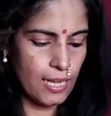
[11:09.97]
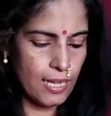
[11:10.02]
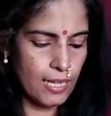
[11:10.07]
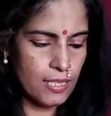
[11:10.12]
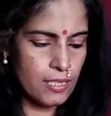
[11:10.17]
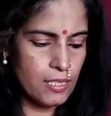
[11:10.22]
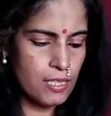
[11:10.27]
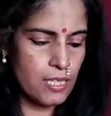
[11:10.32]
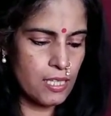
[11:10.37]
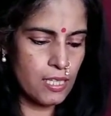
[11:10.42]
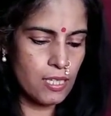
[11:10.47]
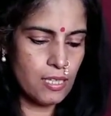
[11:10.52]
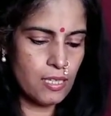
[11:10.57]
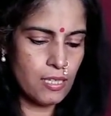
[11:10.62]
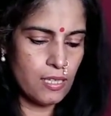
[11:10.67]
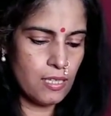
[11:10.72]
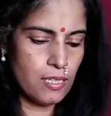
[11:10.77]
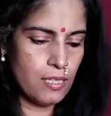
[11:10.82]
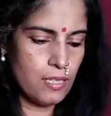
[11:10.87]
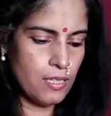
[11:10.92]
And
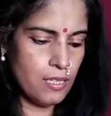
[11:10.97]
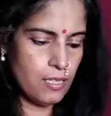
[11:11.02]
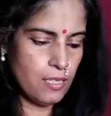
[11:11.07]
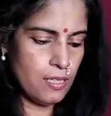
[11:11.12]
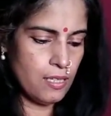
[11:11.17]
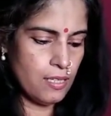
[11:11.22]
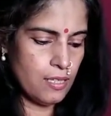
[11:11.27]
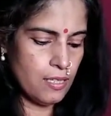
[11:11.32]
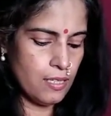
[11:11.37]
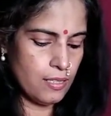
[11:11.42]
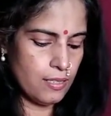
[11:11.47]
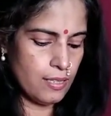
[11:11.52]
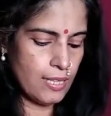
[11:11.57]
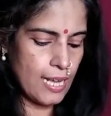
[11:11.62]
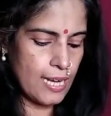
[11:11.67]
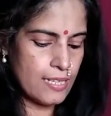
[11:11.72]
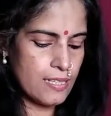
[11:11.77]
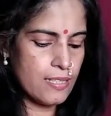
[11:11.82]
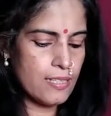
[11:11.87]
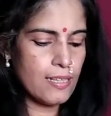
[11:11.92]

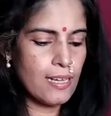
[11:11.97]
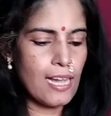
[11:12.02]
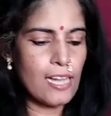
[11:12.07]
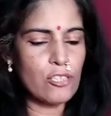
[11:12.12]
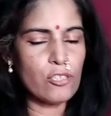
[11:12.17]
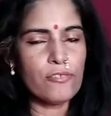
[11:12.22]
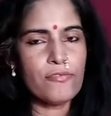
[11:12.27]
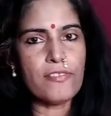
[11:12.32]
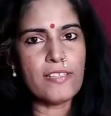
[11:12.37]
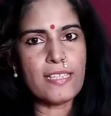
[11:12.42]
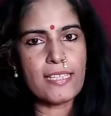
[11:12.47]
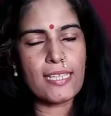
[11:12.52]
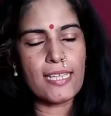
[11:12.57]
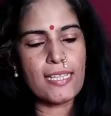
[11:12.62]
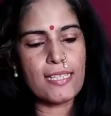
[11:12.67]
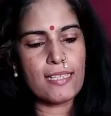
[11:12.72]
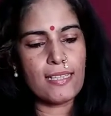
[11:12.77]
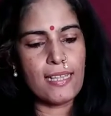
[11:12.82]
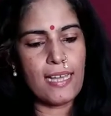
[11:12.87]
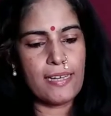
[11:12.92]
that's the kind of
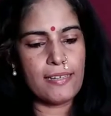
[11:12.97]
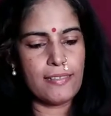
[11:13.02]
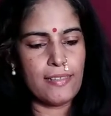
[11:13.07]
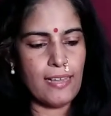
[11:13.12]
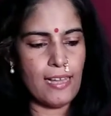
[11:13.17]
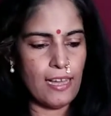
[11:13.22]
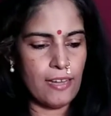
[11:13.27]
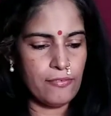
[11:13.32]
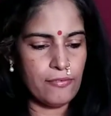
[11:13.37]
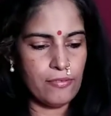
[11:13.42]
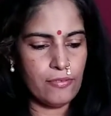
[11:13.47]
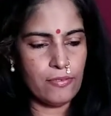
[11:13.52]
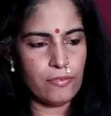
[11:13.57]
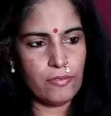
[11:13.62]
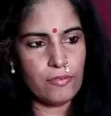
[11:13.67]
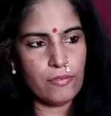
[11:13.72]
incense that they have.